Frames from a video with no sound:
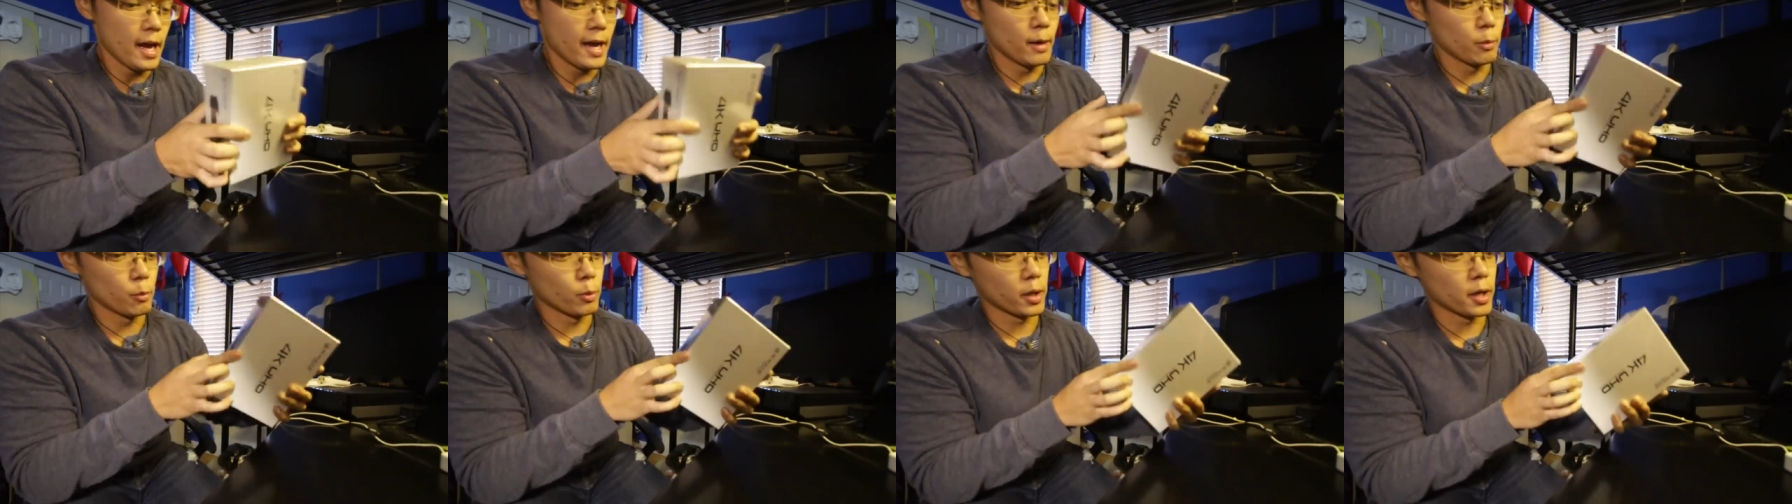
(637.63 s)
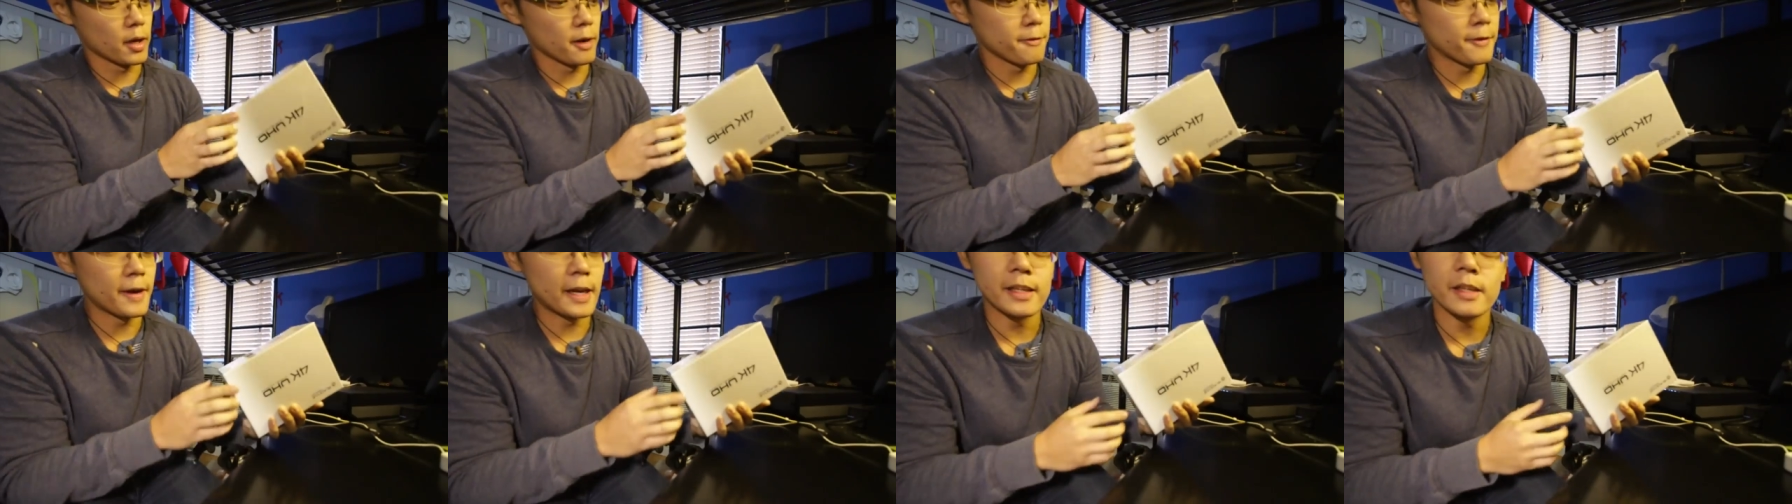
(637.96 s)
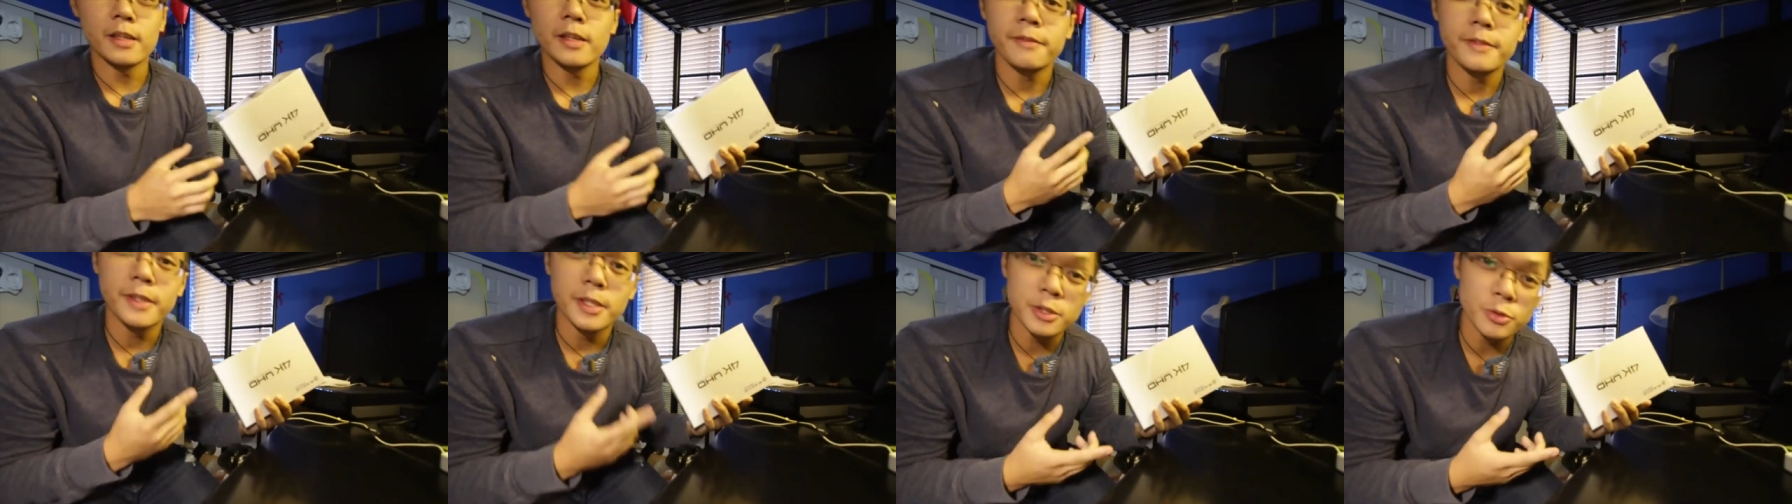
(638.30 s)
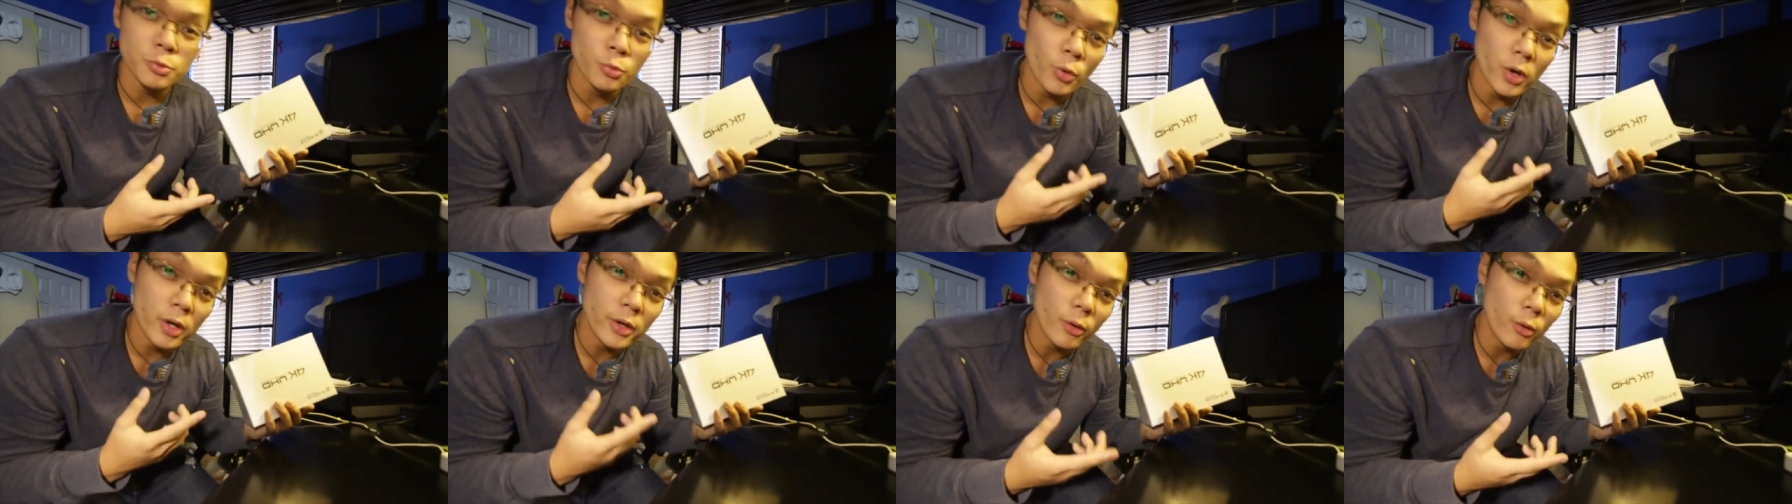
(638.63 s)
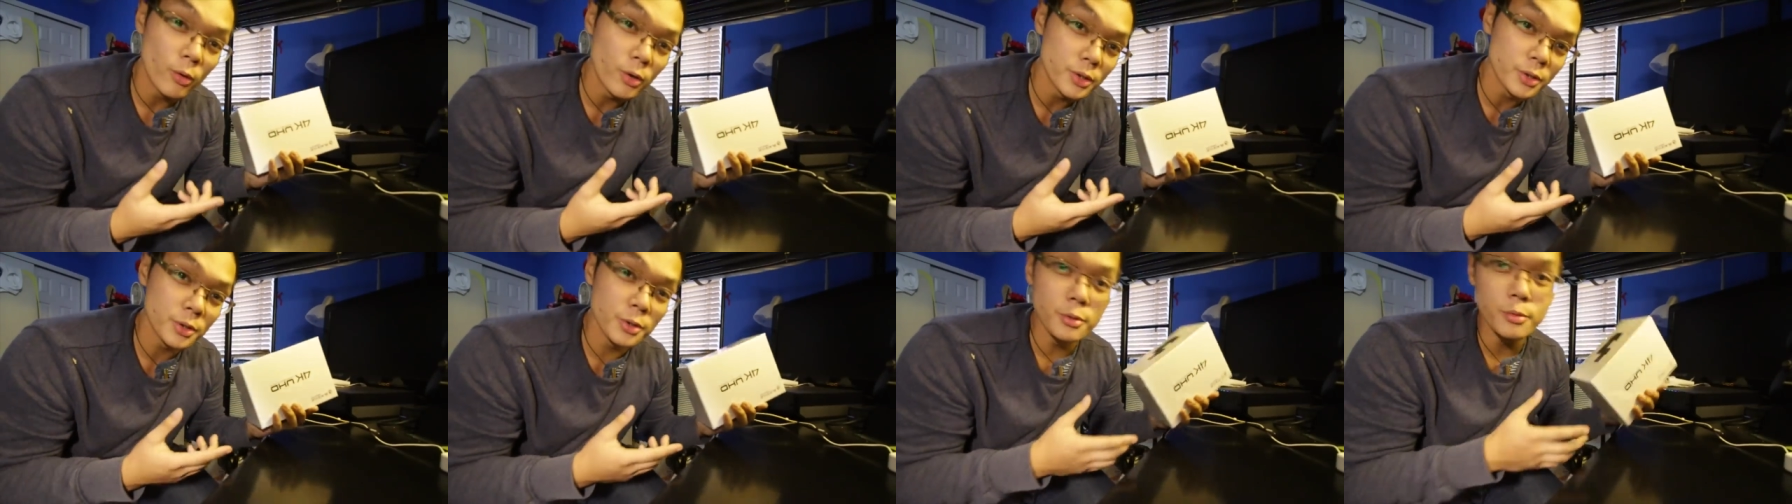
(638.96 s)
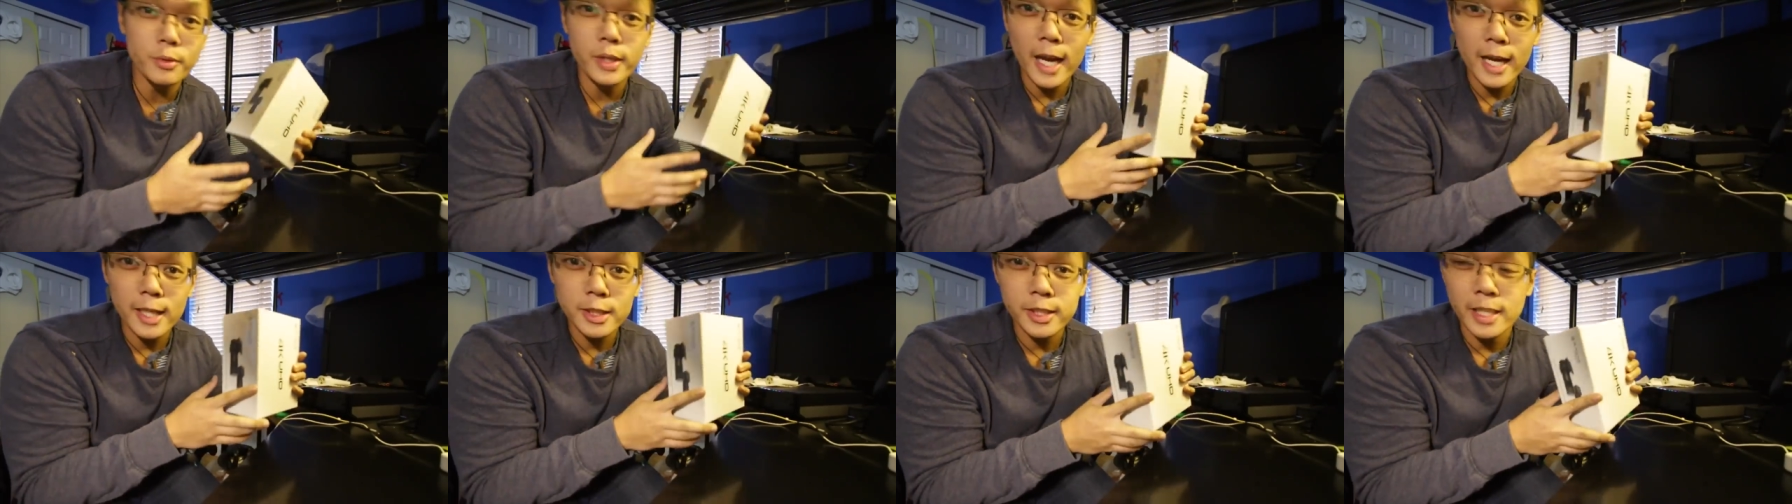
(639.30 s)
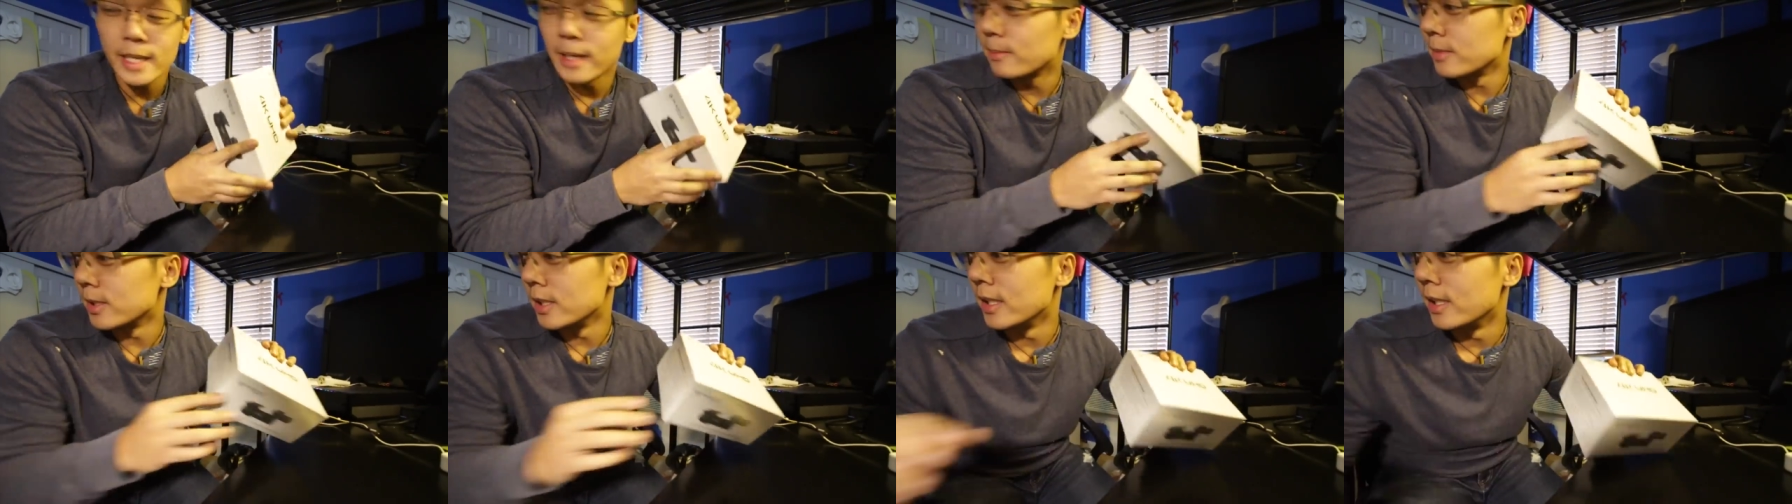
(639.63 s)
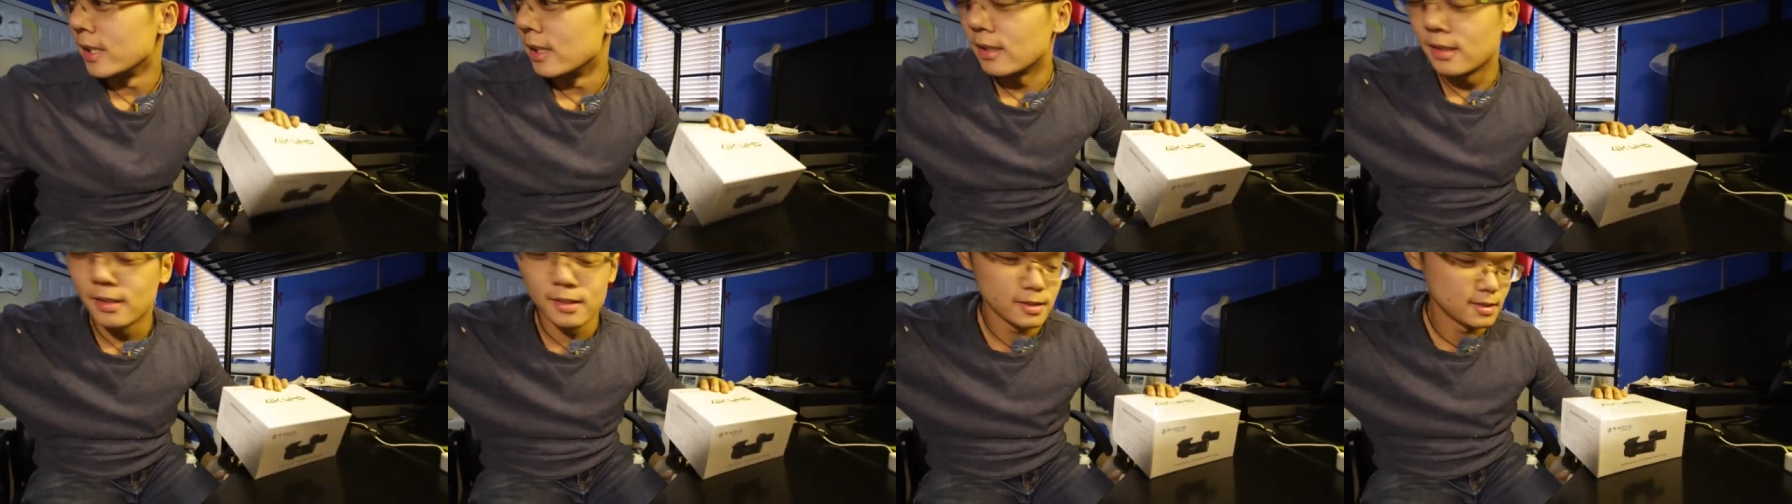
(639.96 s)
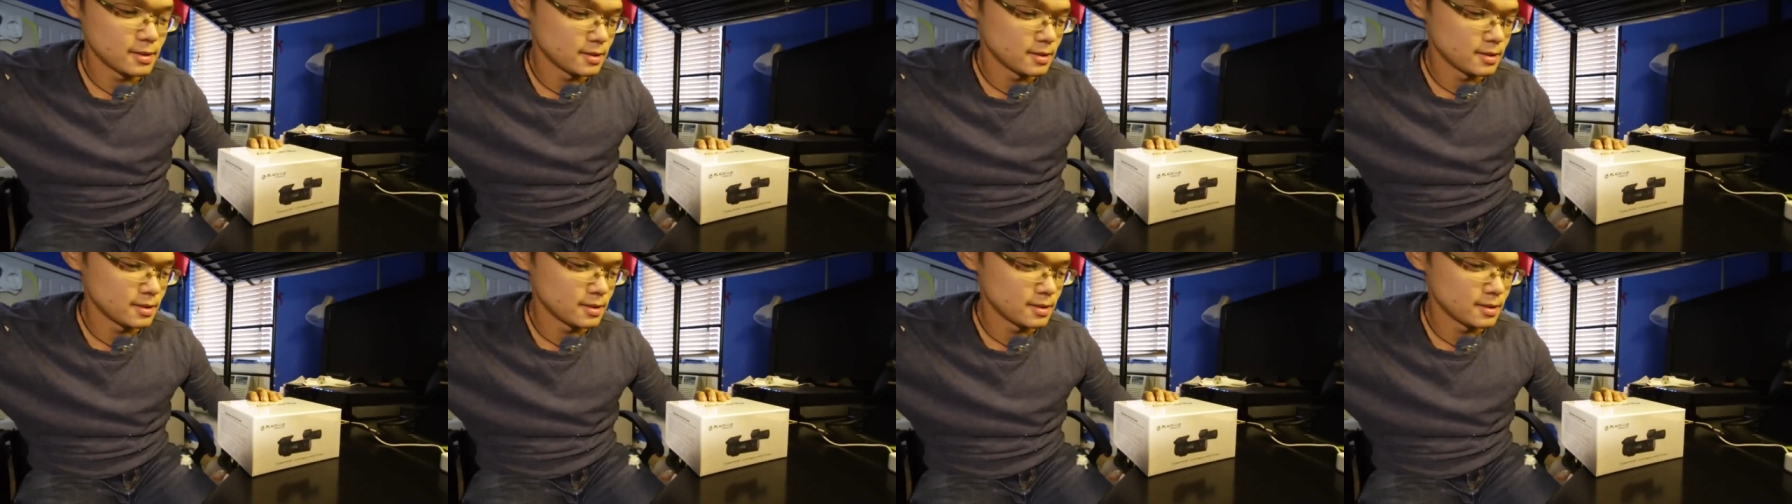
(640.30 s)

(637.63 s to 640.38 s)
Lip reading: and we're gonna find out if there's one or two dash cams in here.